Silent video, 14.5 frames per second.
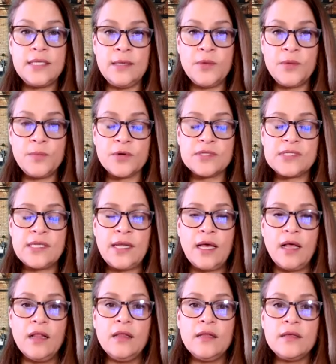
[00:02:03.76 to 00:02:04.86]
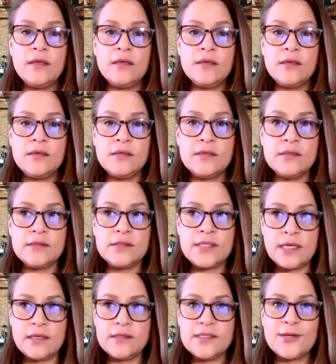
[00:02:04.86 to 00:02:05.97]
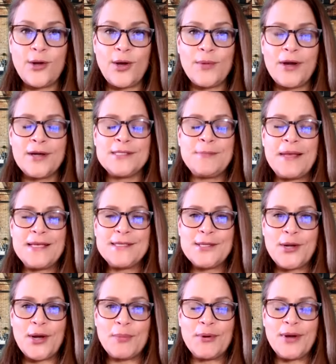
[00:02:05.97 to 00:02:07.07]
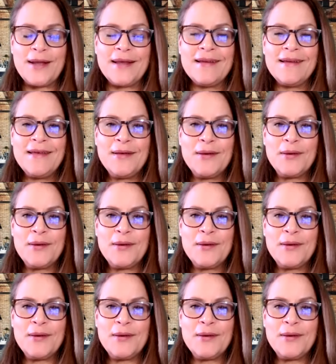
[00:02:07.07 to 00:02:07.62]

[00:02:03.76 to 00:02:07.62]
team and personnel, sales and or space and operating,